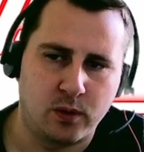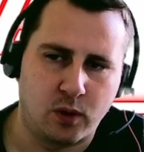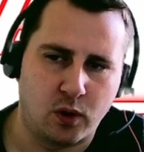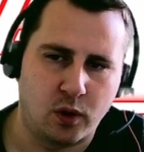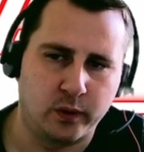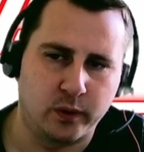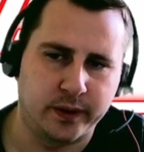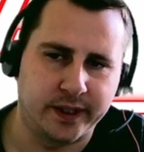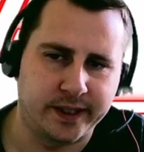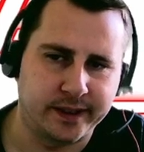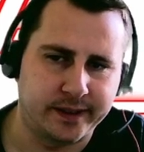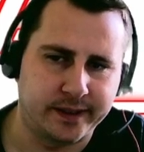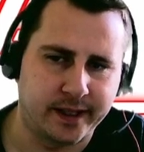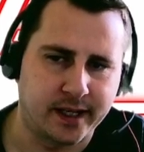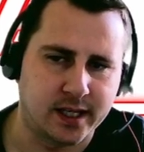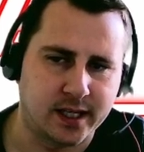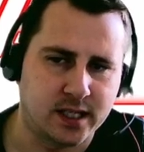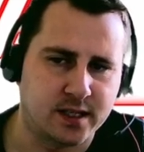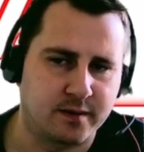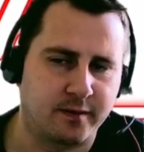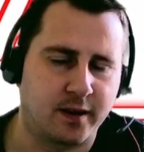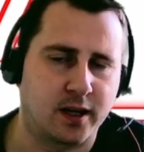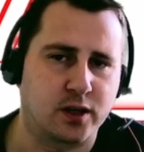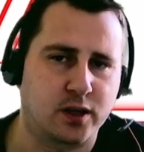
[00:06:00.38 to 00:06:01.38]
all the dates
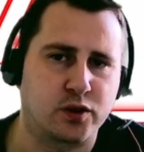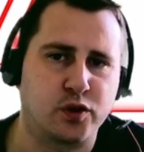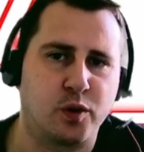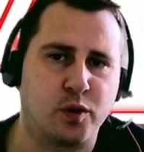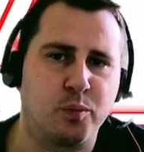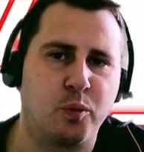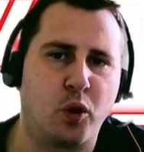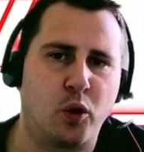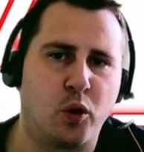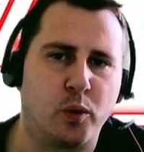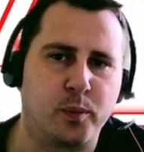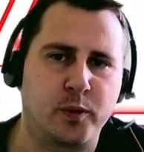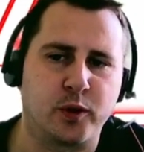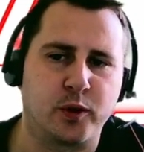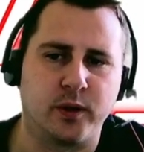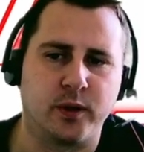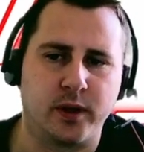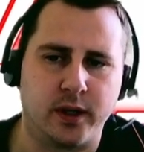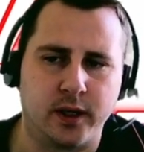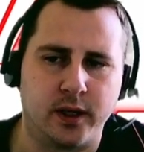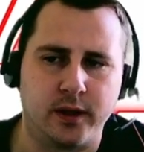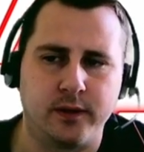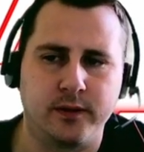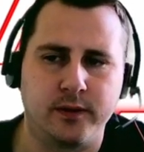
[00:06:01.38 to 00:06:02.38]
have actually
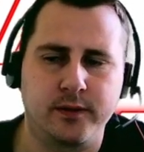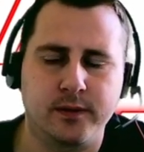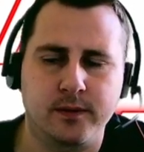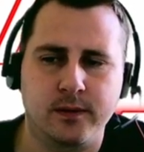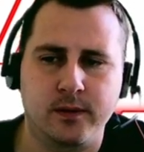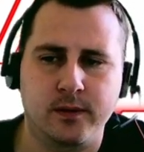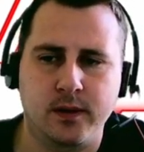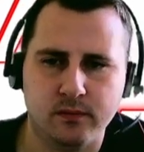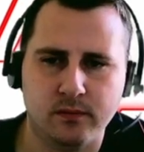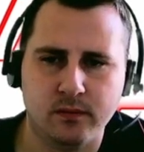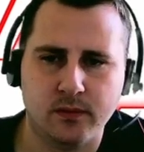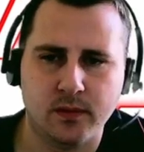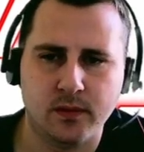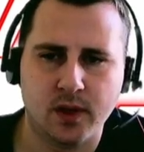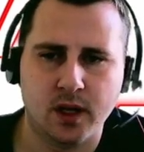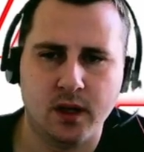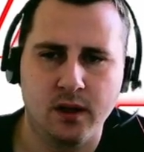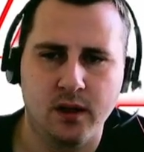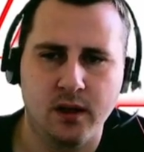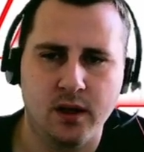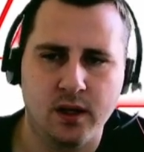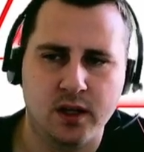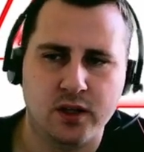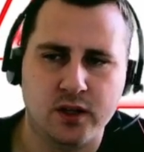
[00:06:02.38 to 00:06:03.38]
populated.
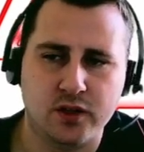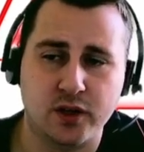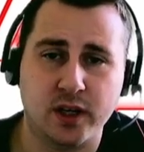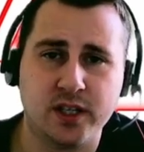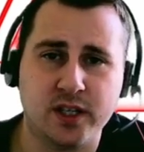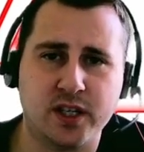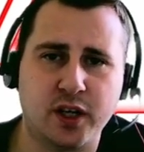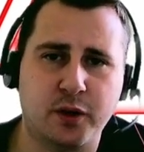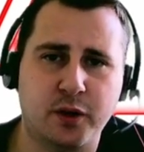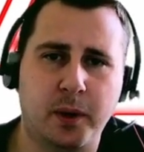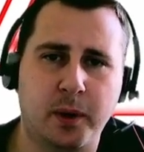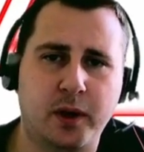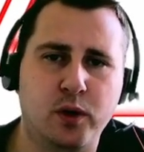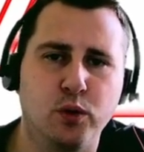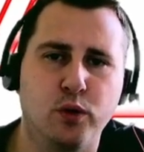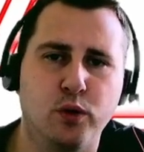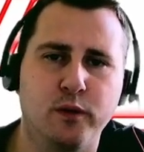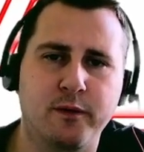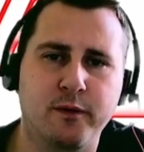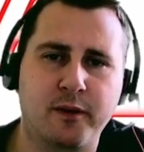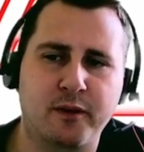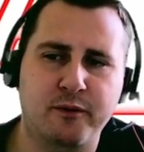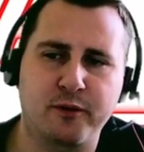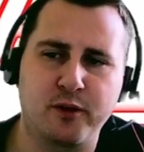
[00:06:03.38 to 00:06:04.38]
So that's a quick
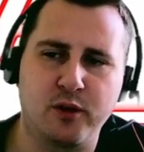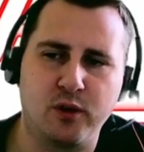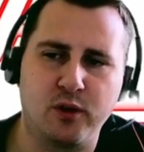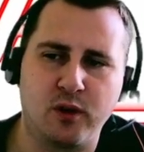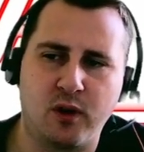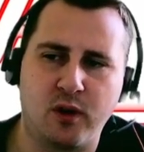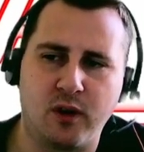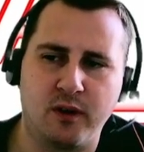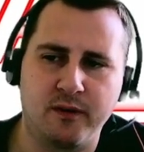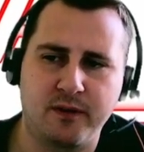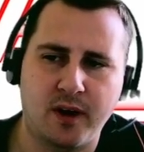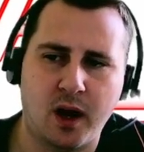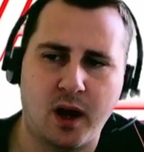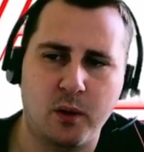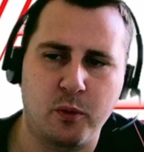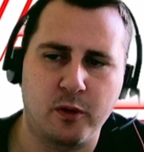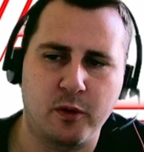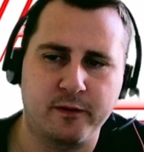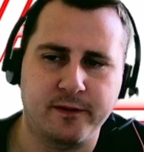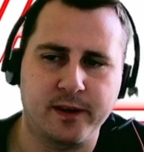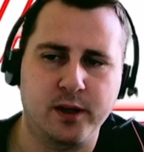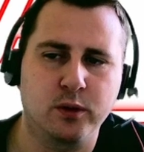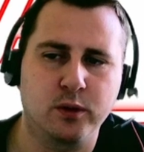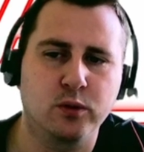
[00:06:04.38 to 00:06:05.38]
overview of how a
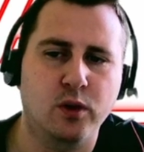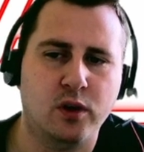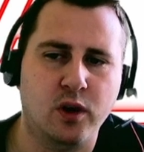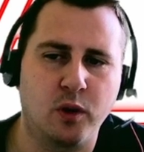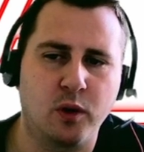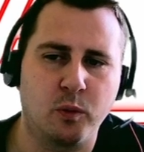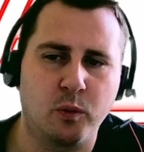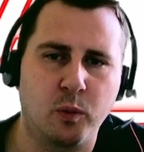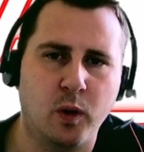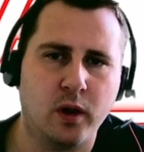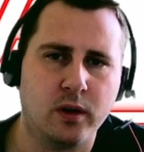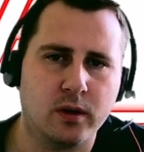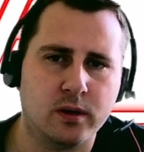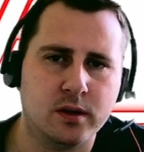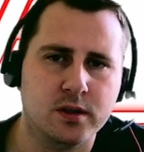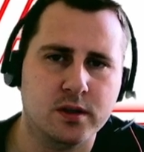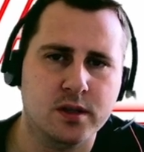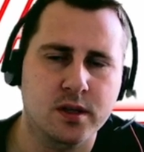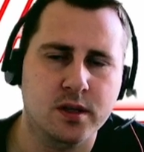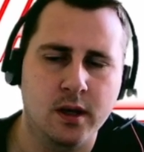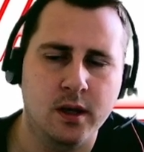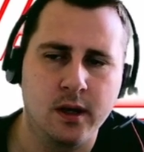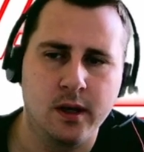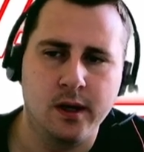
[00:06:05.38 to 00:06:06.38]
VLOOKUP works.
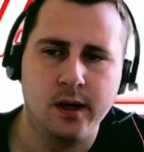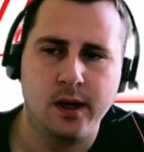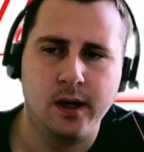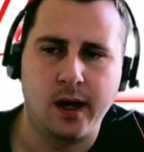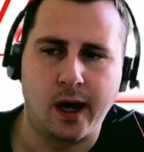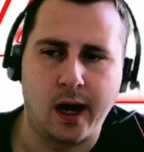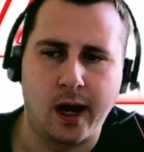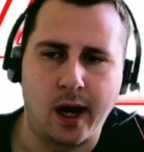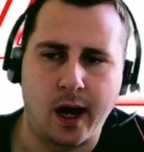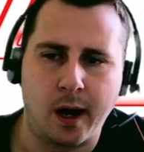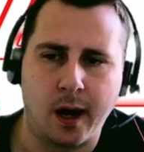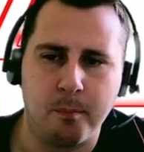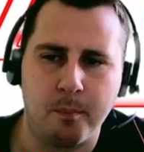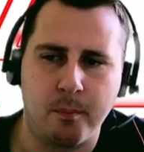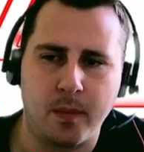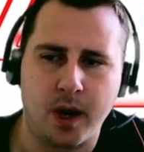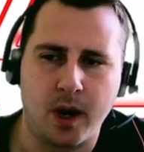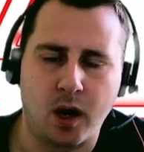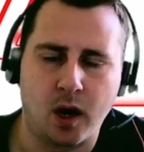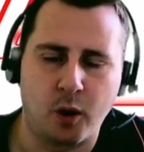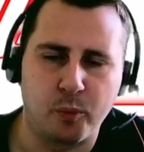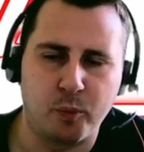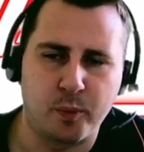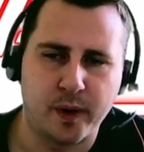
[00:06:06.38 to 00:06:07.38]

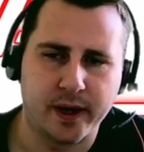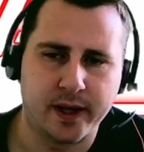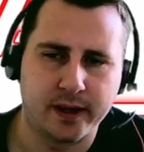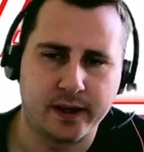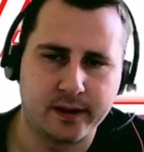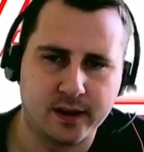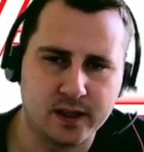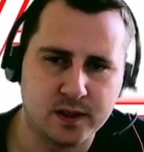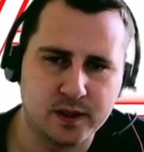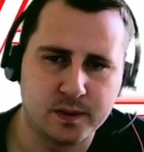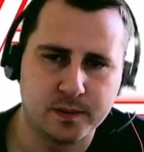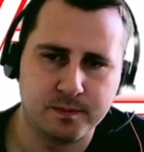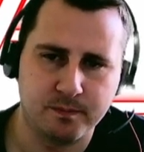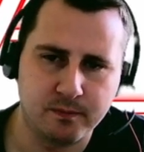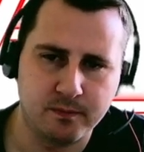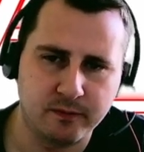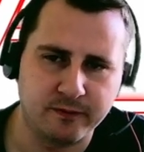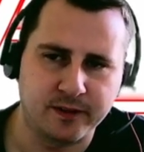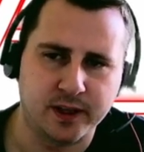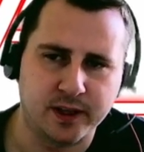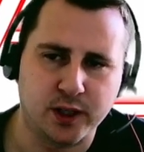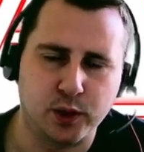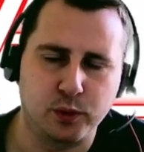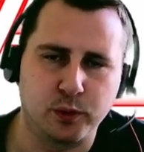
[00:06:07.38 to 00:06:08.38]
I'll break this
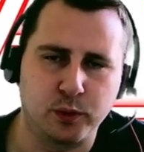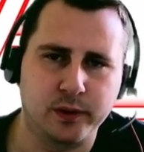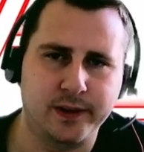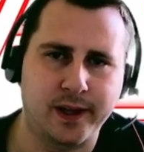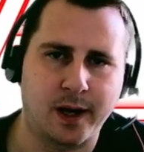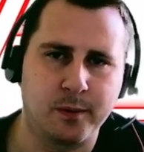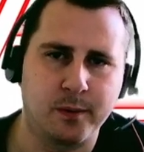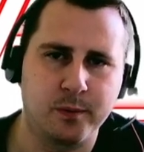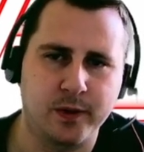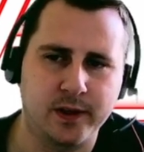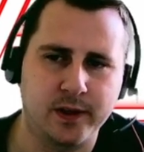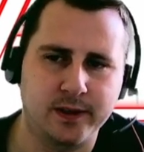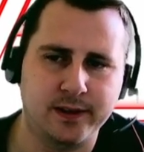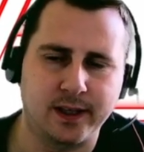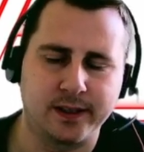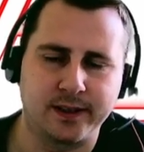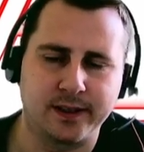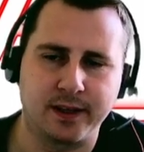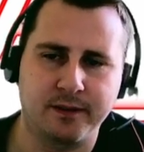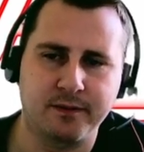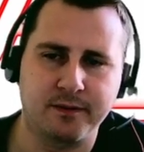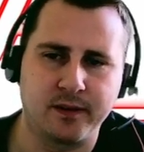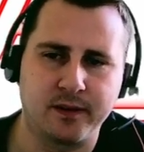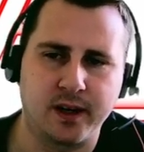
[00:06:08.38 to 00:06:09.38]
video down into
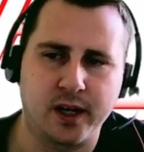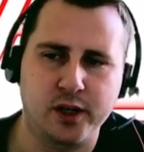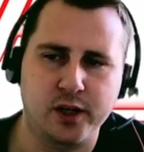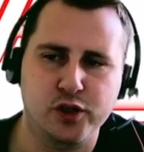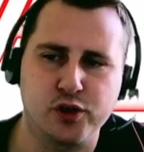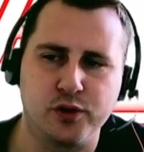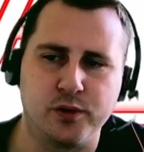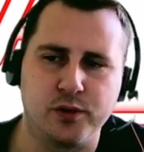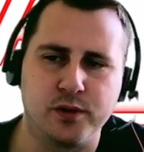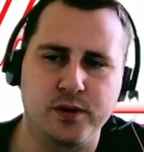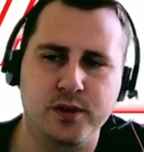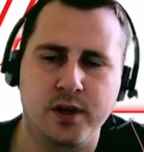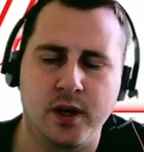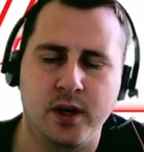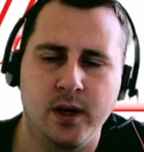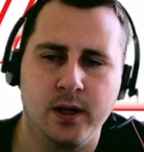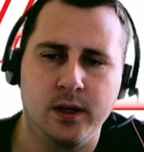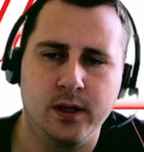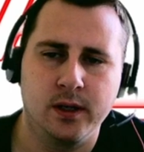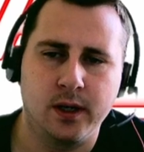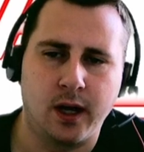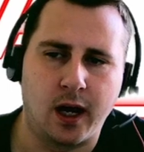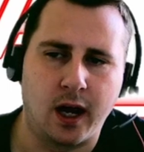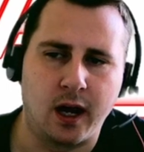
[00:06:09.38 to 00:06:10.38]
different issues,
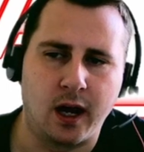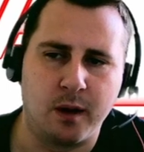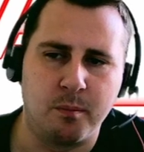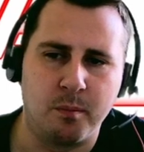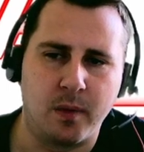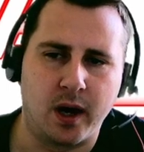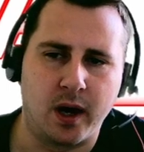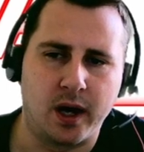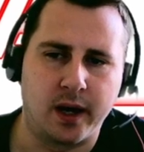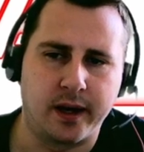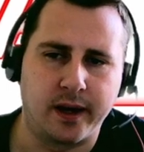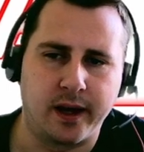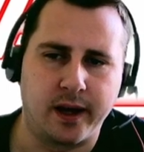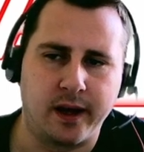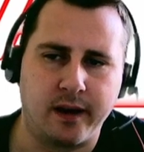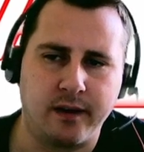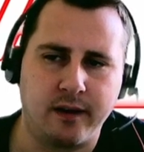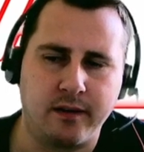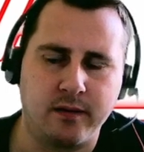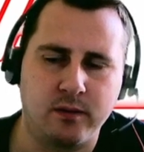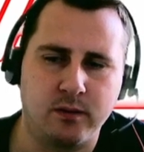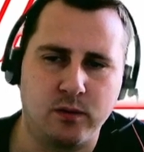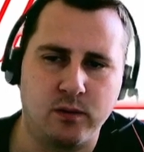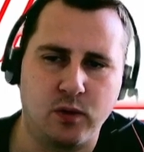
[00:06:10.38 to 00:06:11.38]
and then
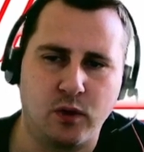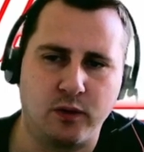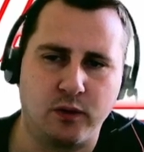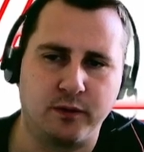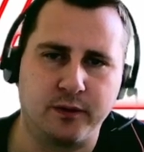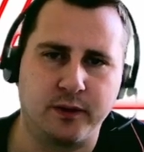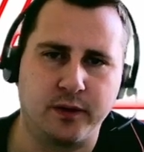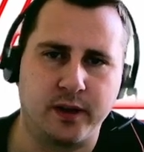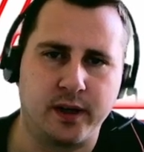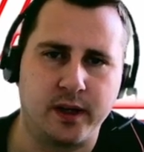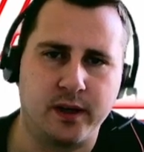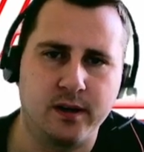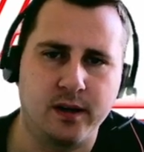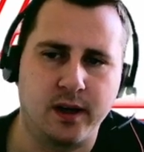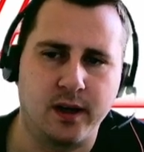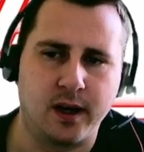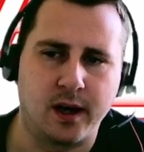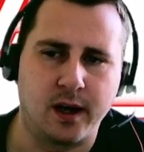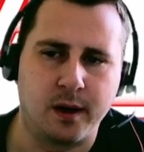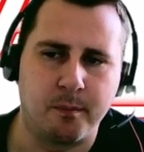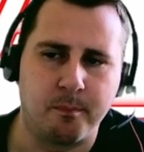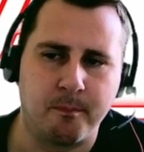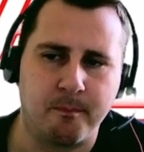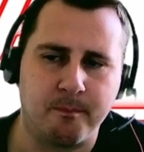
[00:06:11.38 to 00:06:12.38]
hopefully
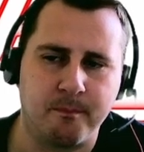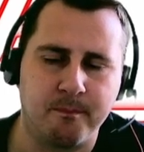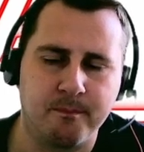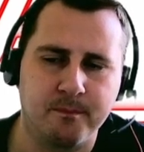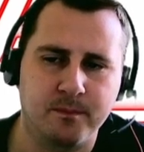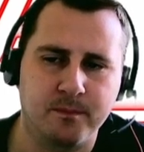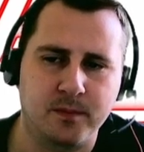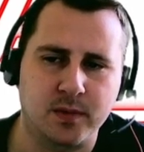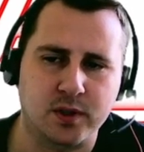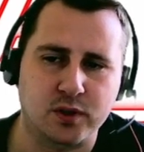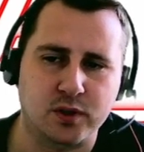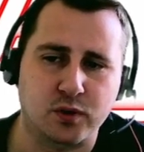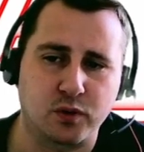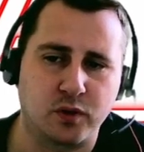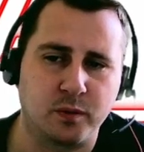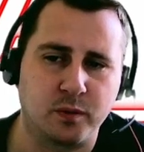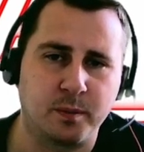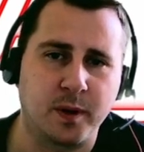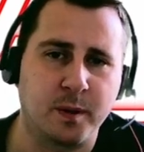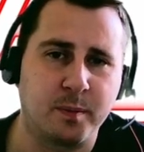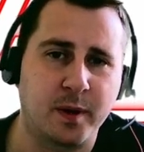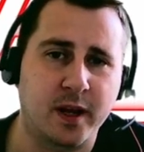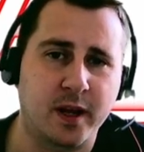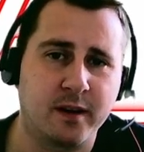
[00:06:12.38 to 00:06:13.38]
it's going to
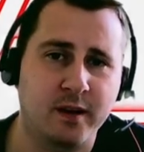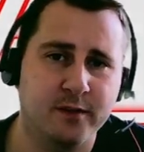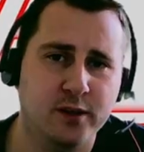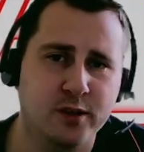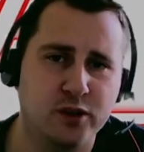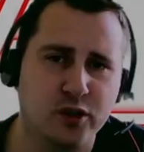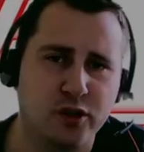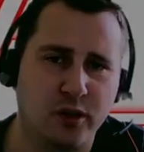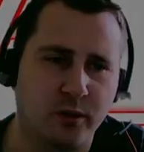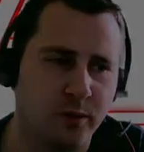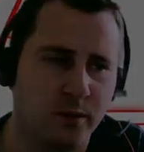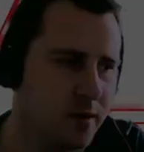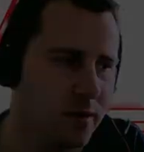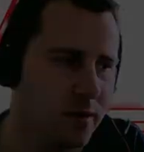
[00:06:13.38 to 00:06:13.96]
be beneficial.